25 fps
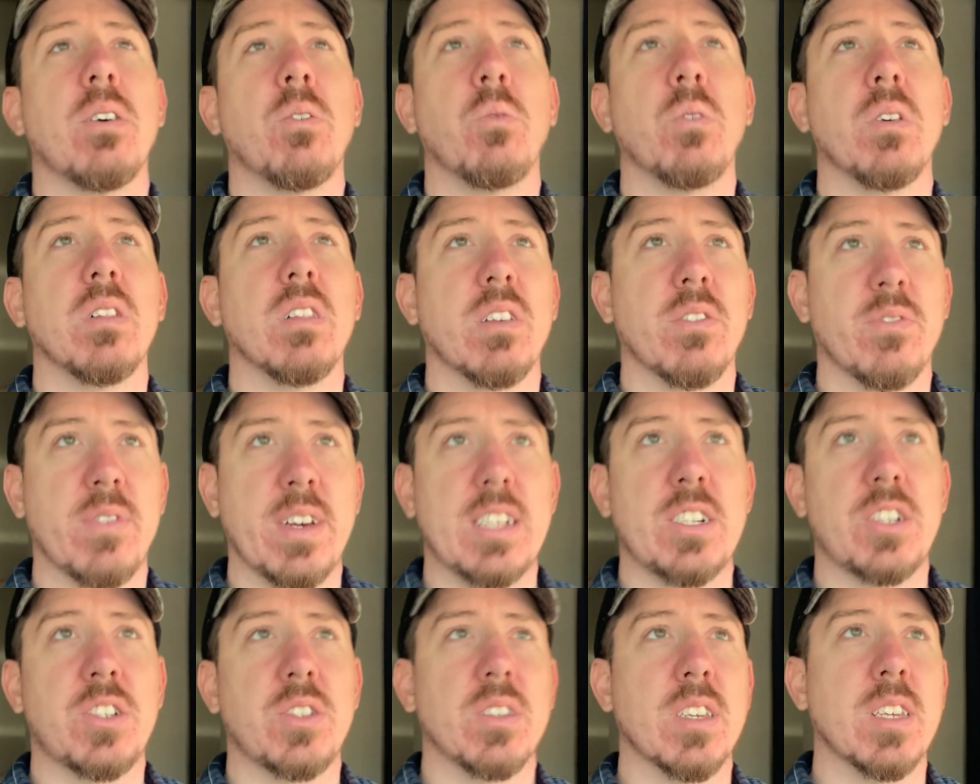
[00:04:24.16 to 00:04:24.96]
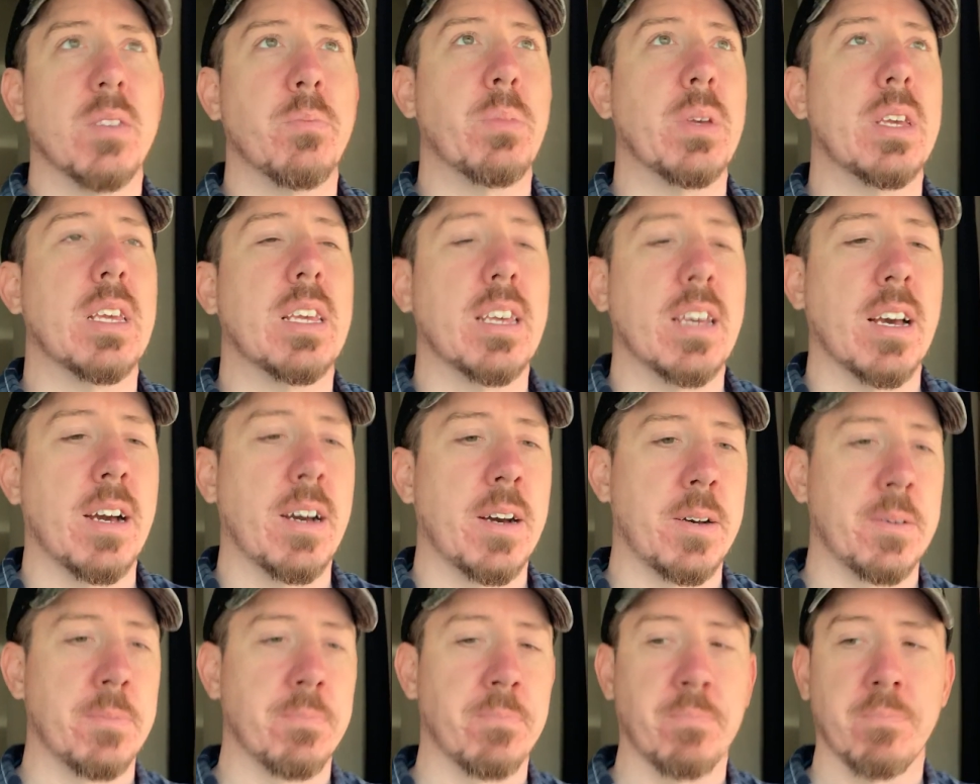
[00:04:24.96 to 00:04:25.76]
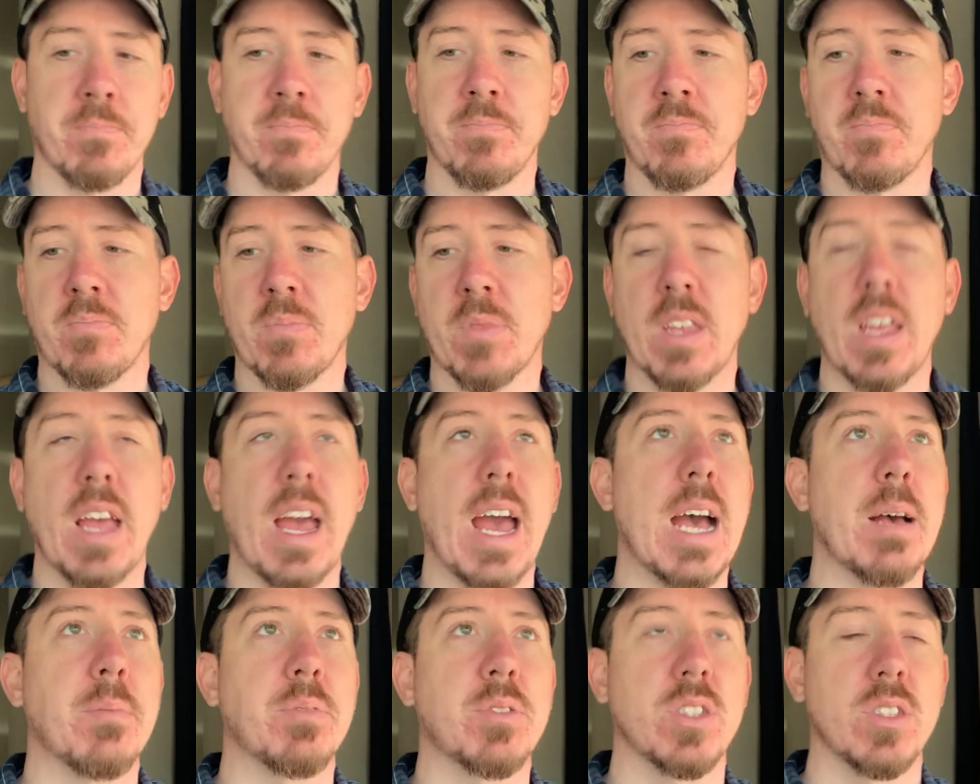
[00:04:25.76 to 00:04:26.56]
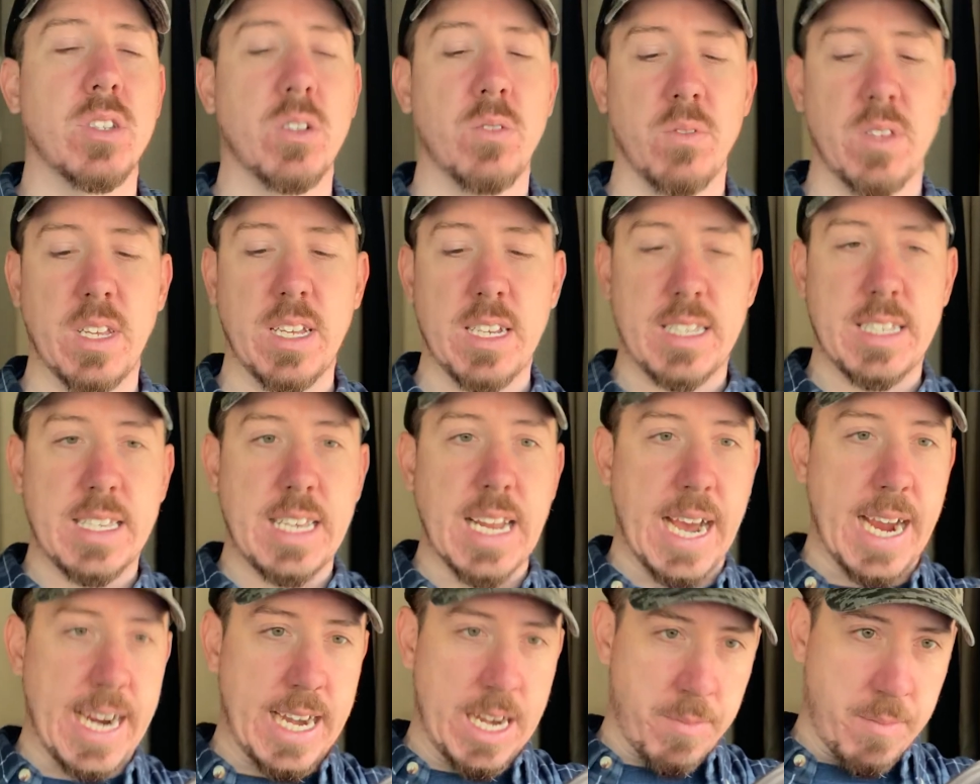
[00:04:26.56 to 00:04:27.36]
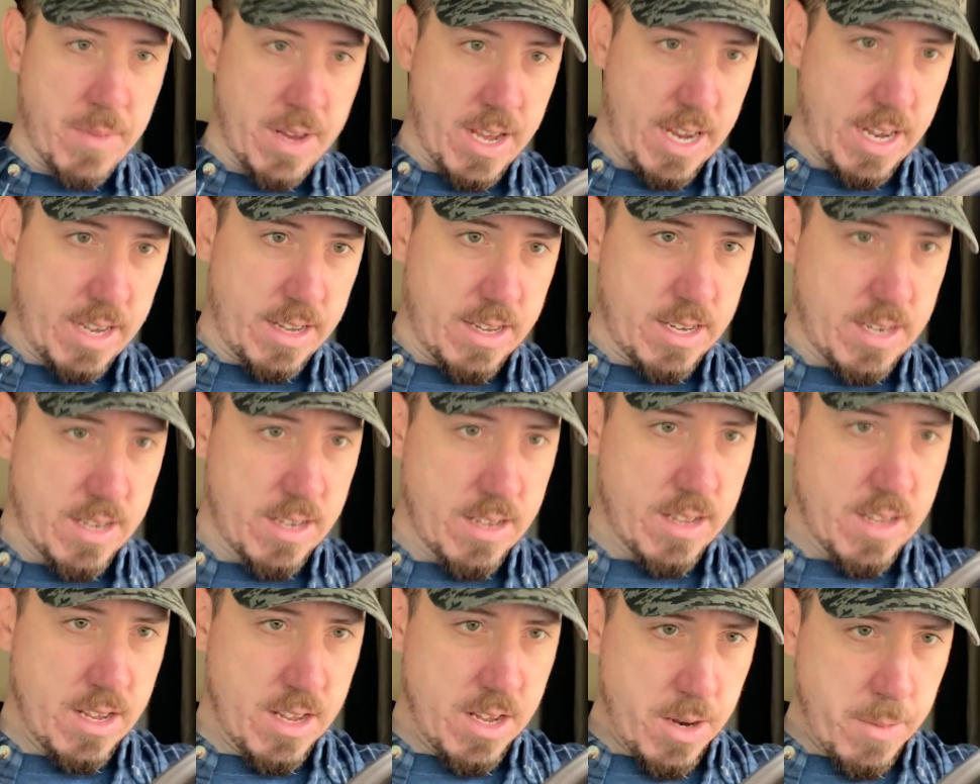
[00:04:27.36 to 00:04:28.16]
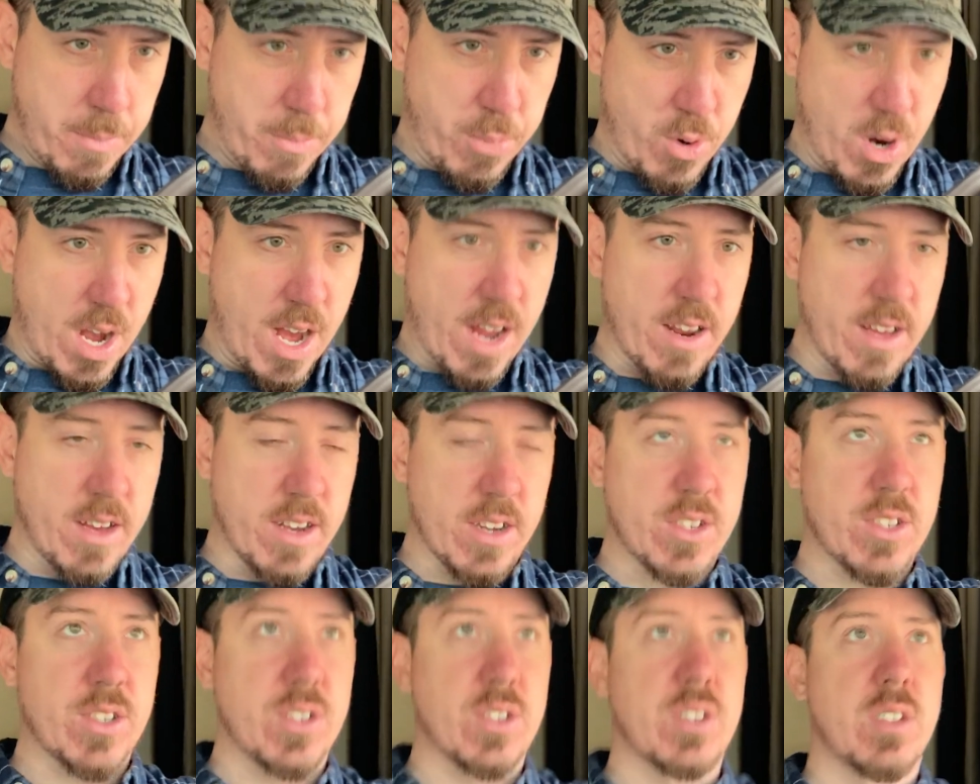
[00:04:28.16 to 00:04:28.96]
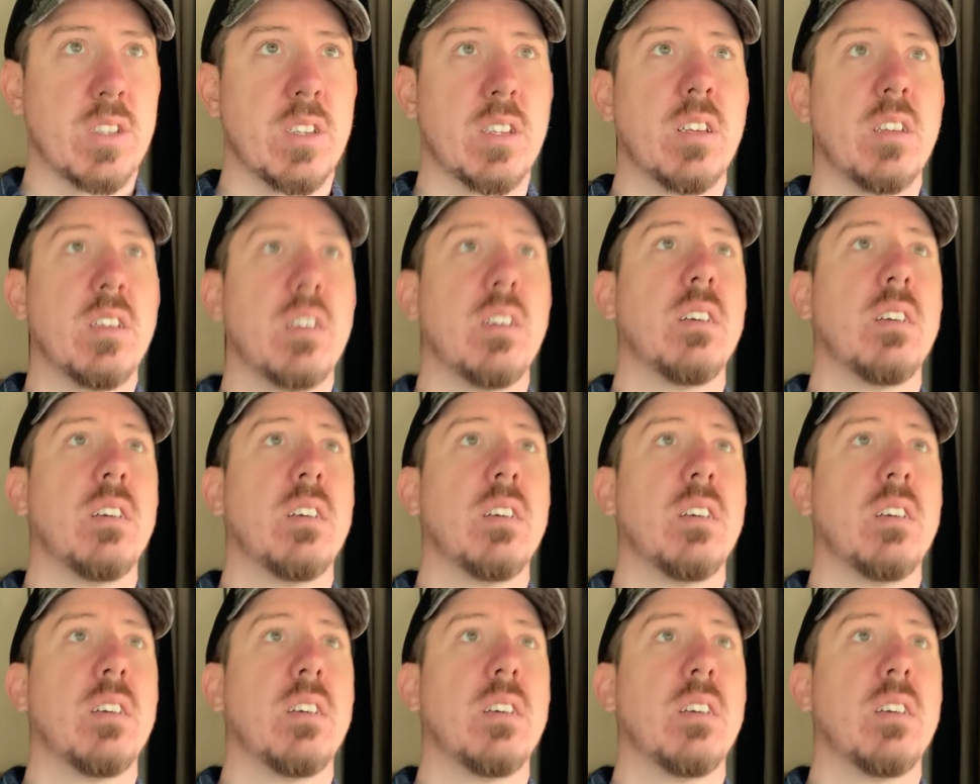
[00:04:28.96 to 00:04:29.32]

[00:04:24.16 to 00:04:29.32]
will eventually become absolutely dynamite products